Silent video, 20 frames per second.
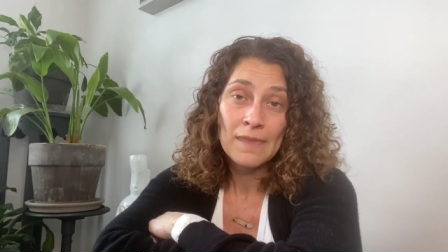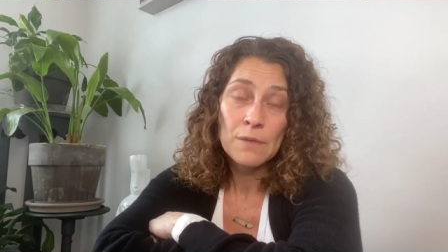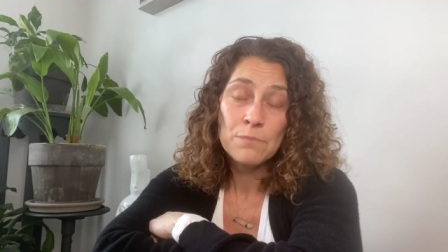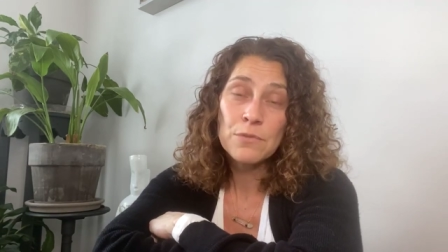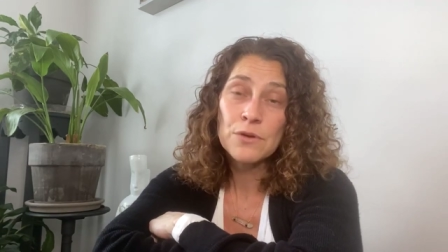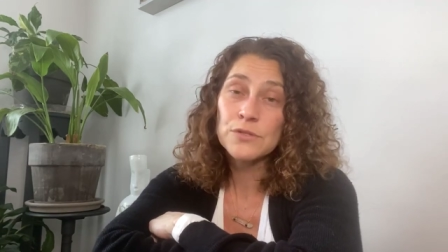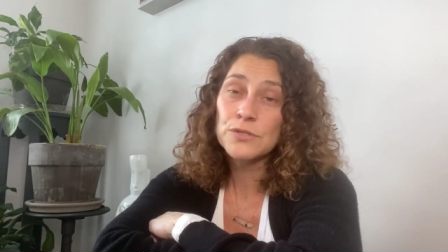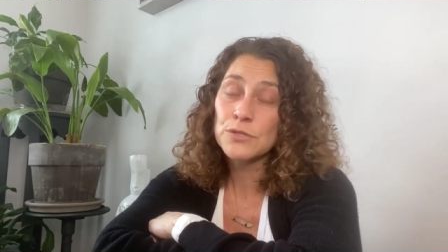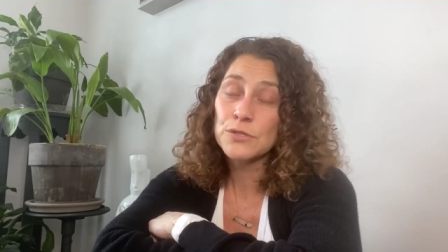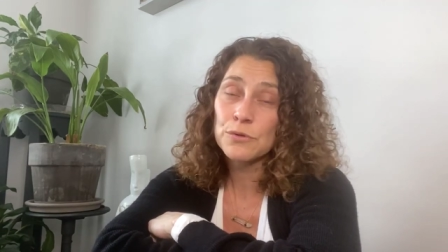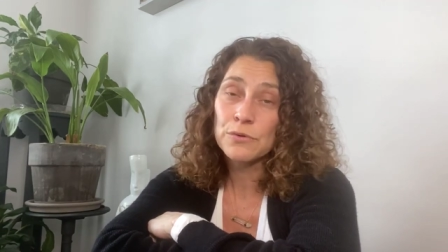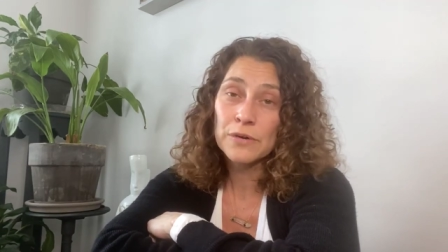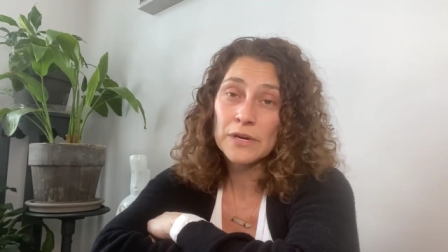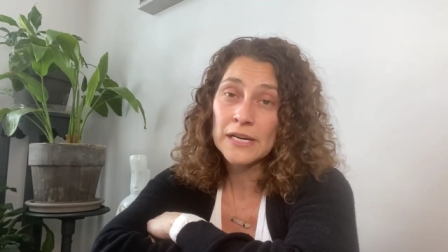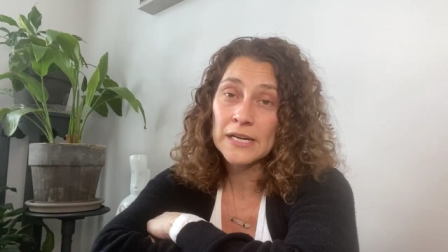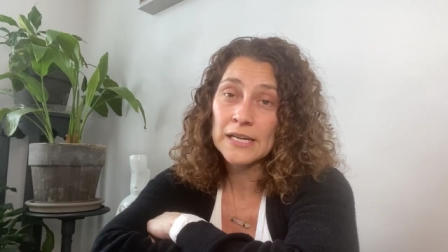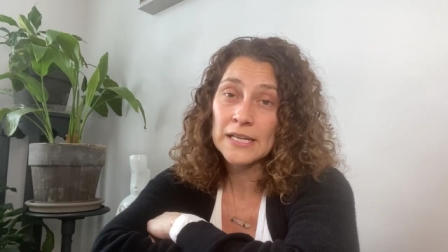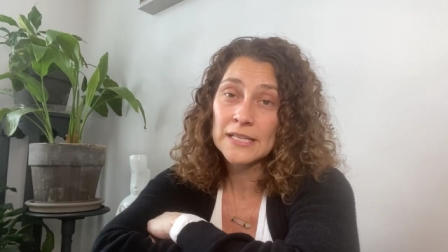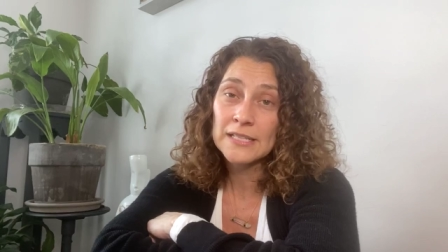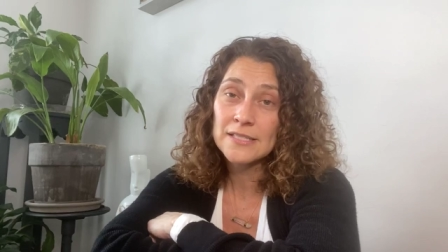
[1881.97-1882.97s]
Most
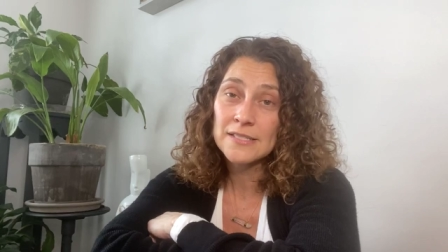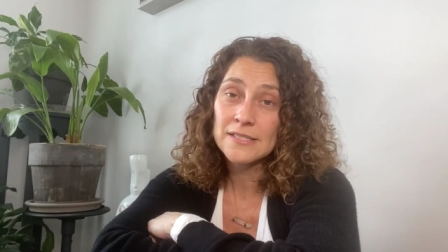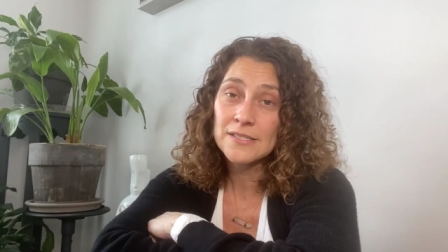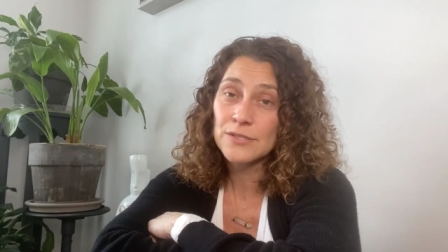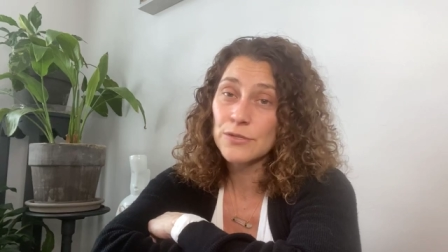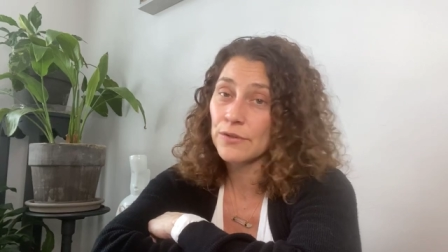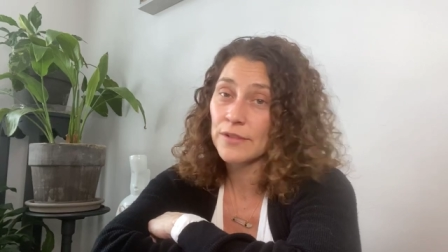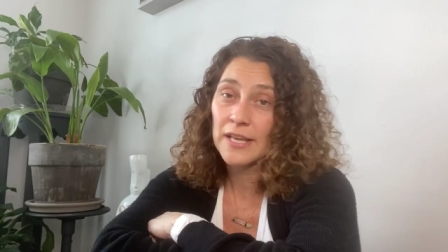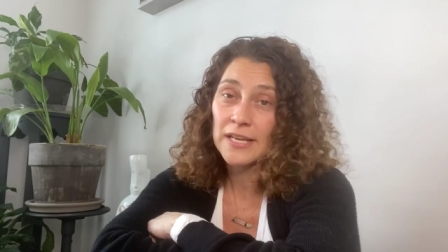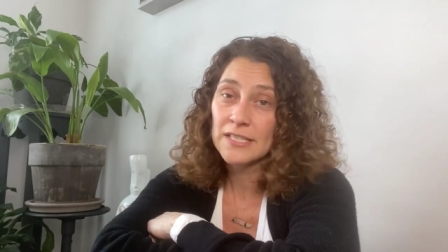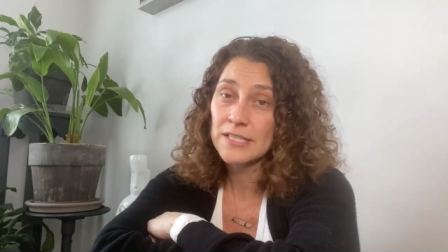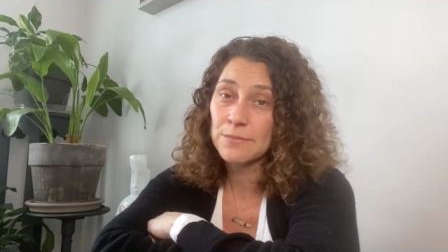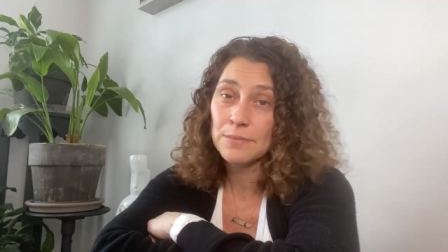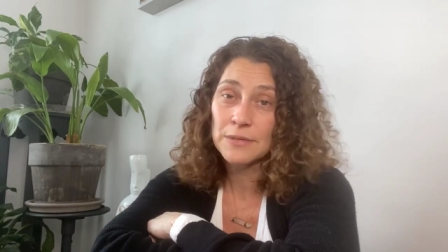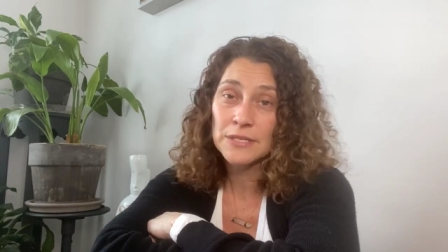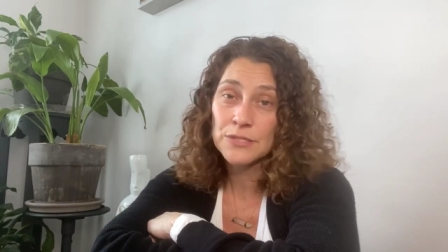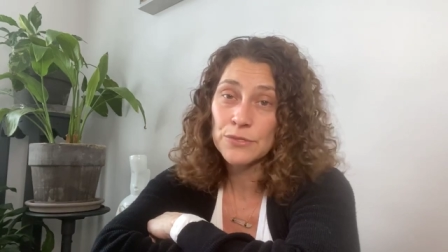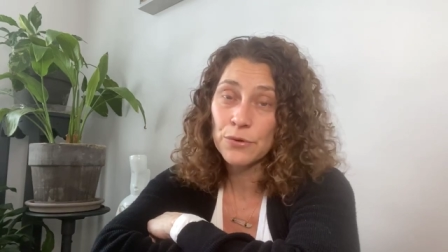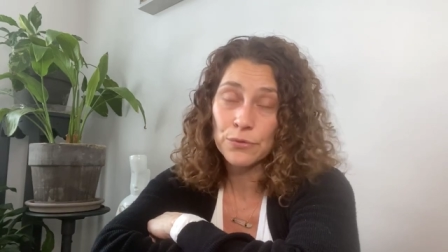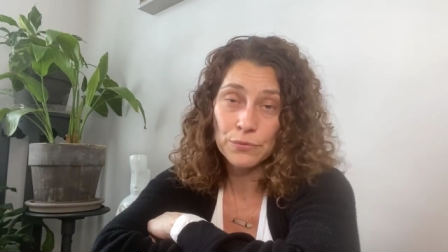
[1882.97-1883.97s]
Aquarians don't like to
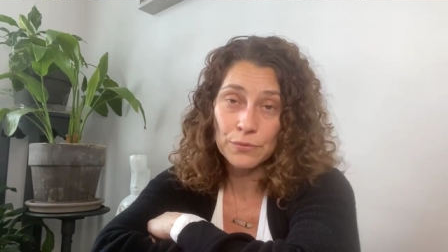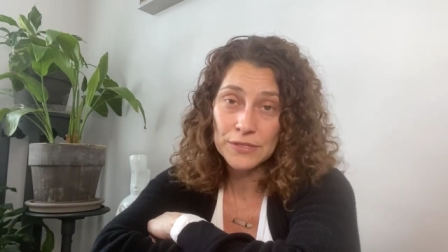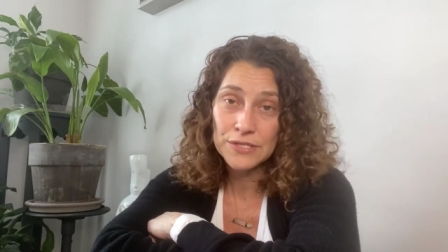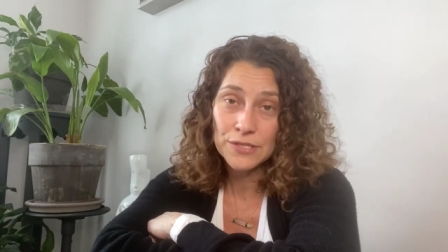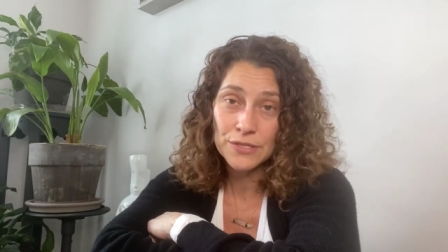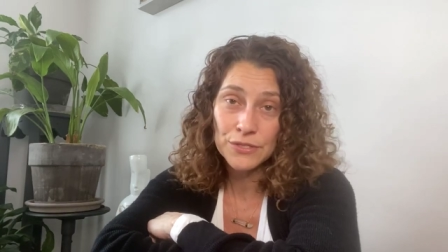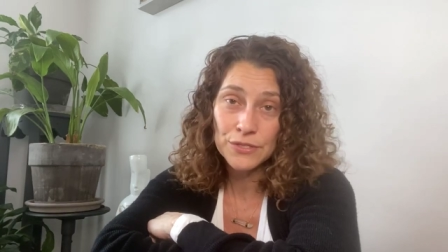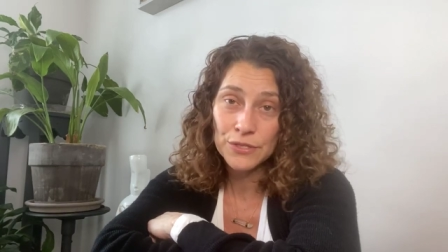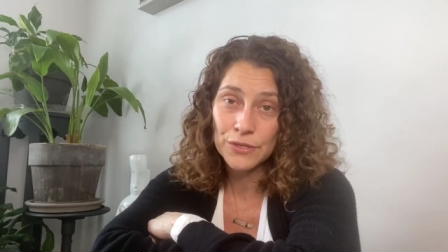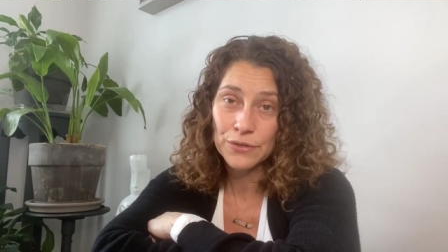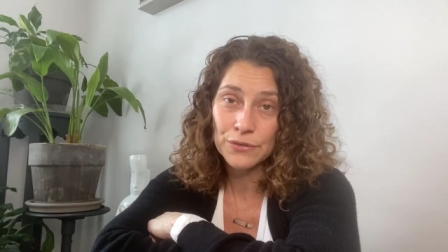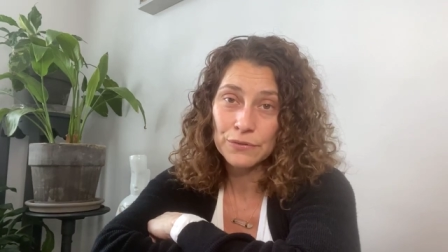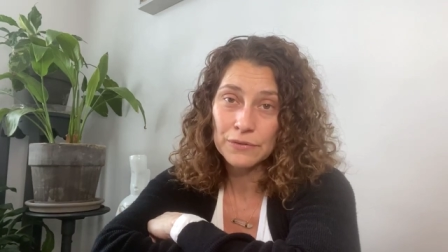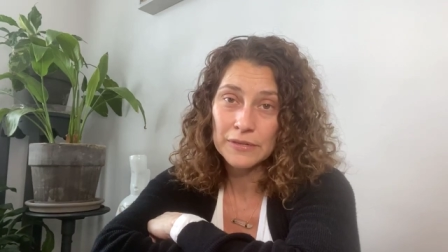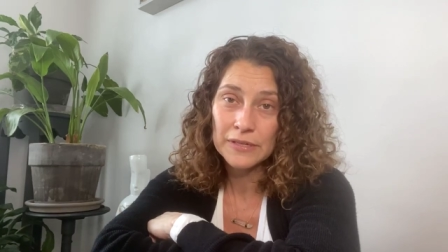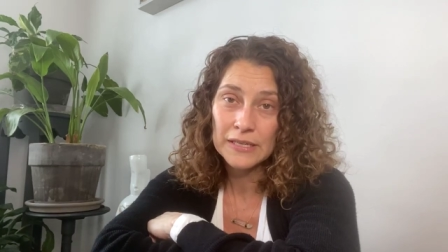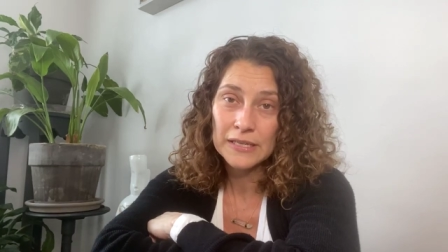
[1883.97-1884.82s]
be told what to do.